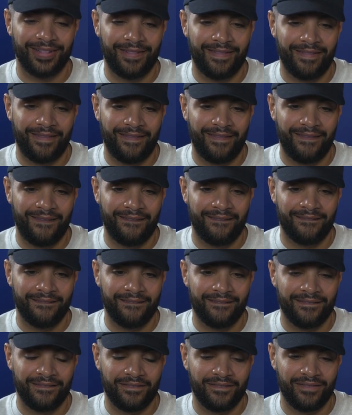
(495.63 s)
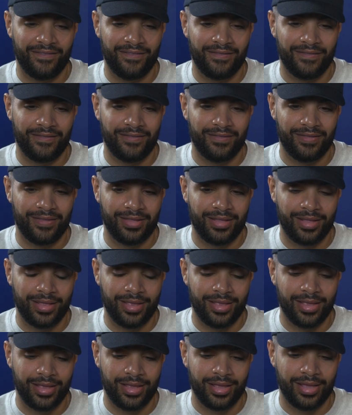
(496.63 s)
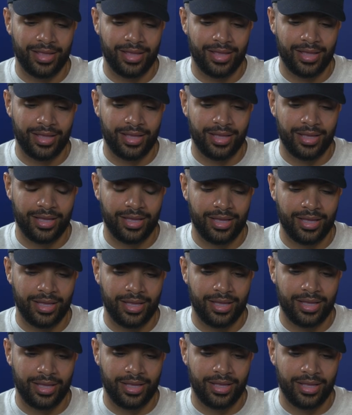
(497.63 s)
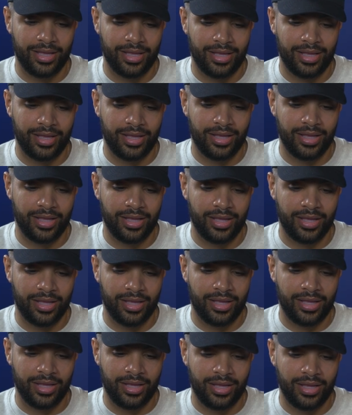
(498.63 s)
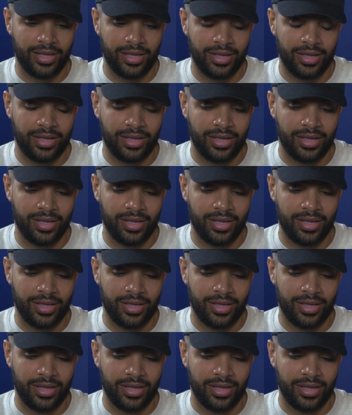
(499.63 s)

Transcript: The person shown says nothing.